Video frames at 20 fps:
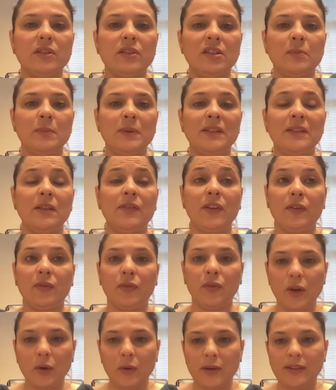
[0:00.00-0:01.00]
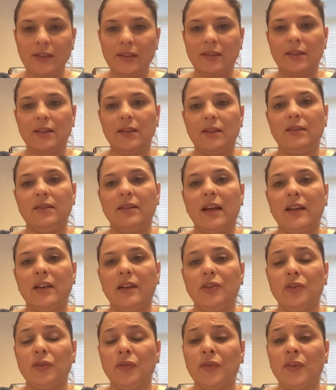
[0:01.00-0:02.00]
to specific frequencies that
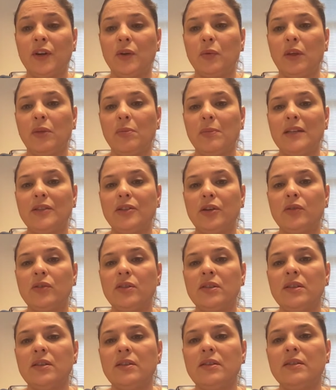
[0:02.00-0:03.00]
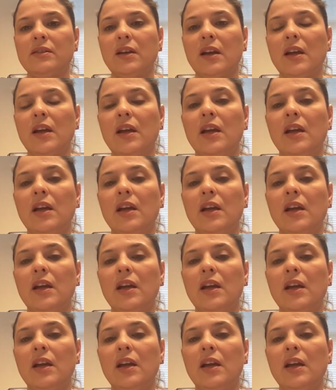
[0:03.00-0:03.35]
interfere with mitosis.